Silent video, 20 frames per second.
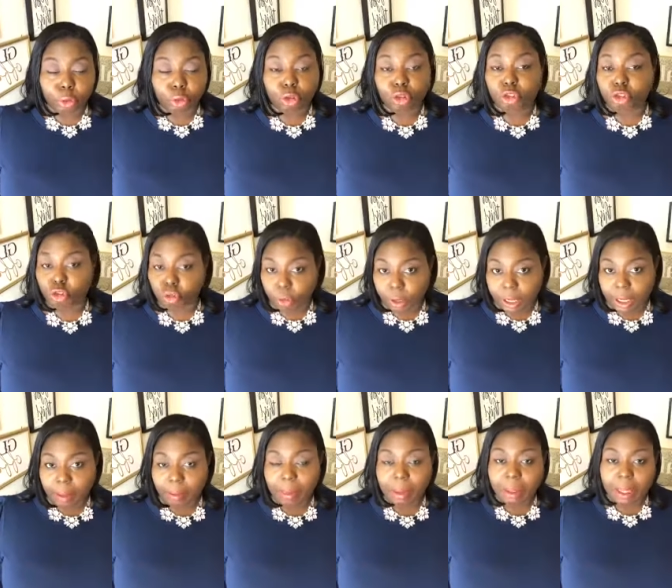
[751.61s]

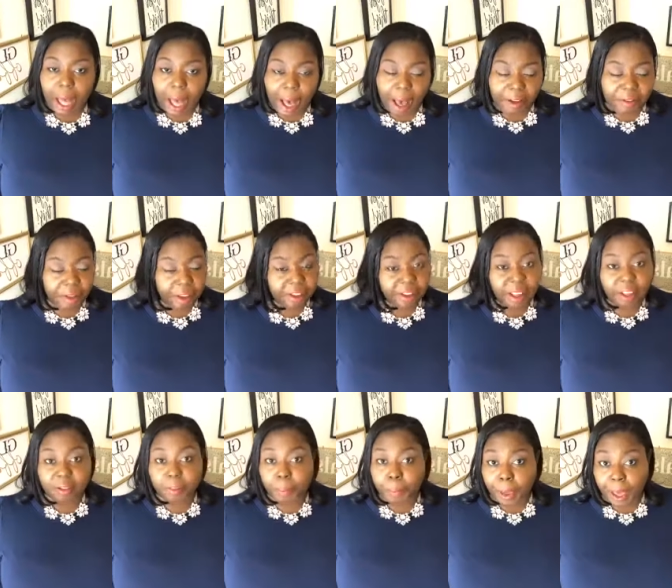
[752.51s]
stream live, because
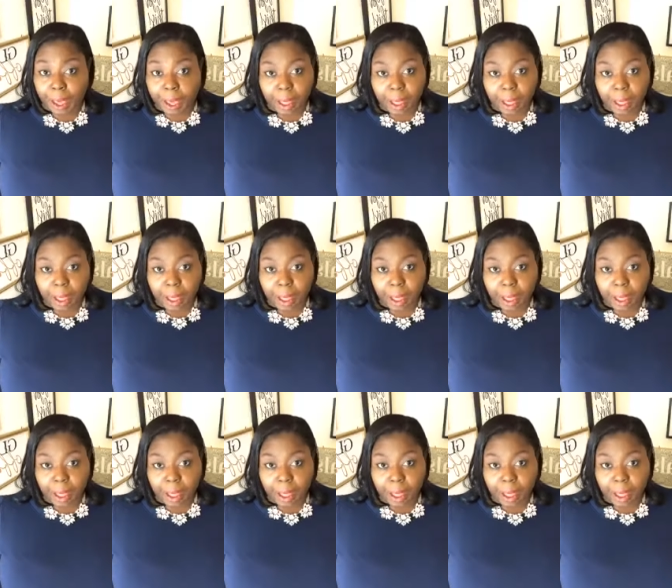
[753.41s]
that's big.